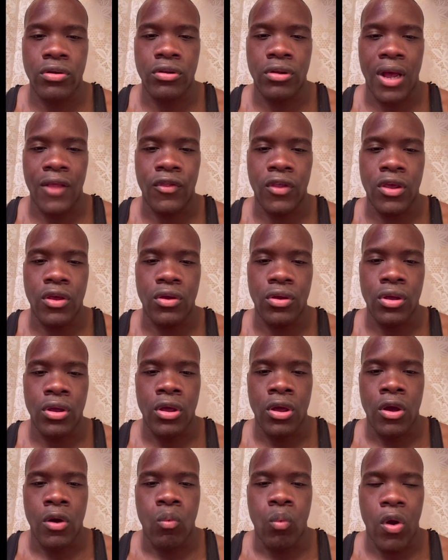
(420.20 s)
you know I think
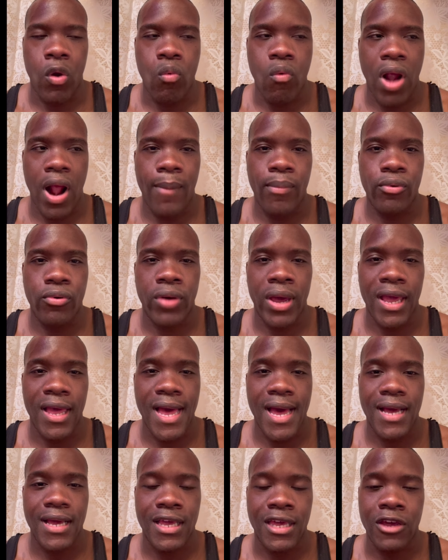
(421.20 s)
one rapper had
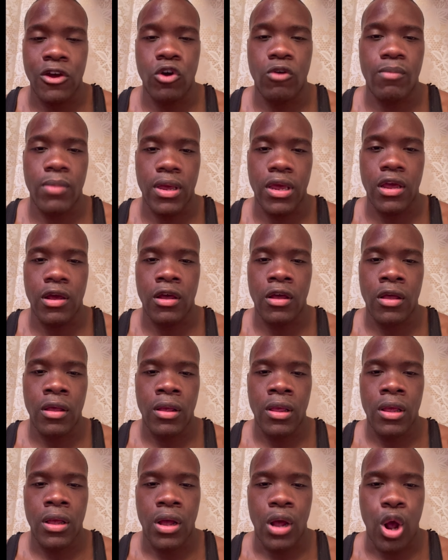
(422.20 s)
got killed, man.
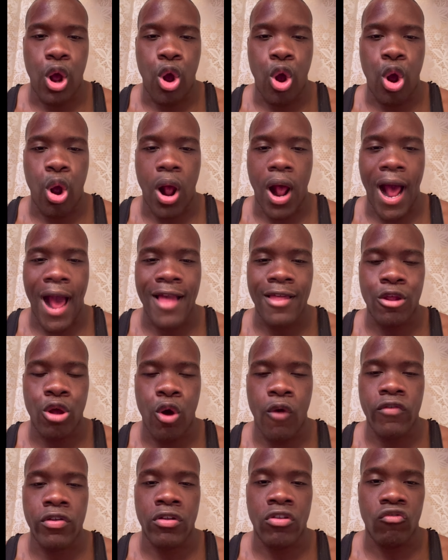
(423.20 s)
I saw
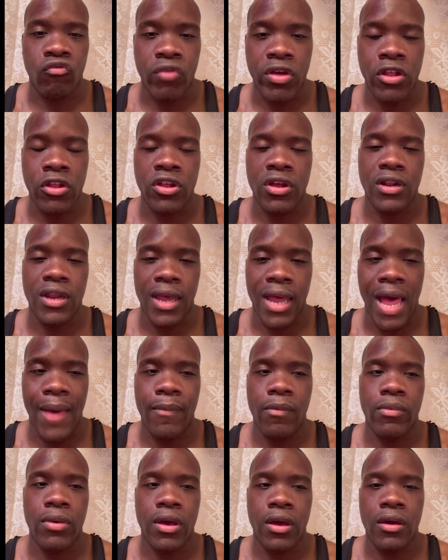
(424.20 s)
all some sweet shit to
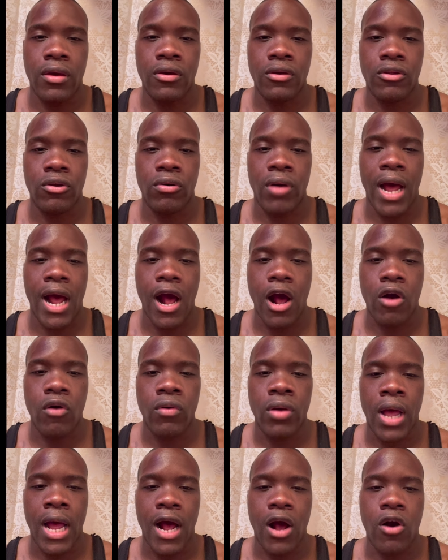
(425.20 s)
happen, man. You know
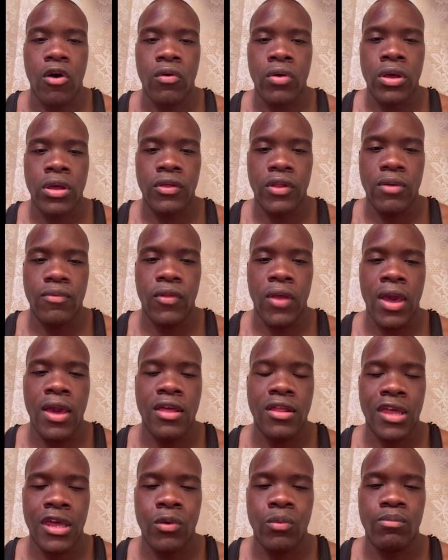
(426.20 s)
how how these
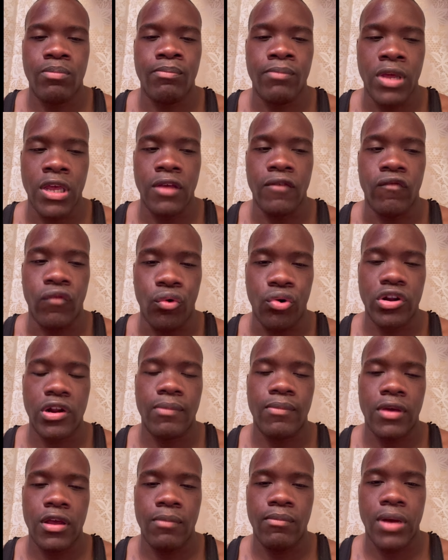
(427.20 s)
things can be avoided,
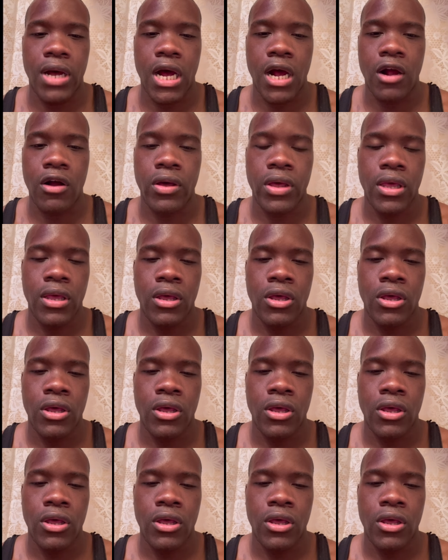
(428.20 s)
man. By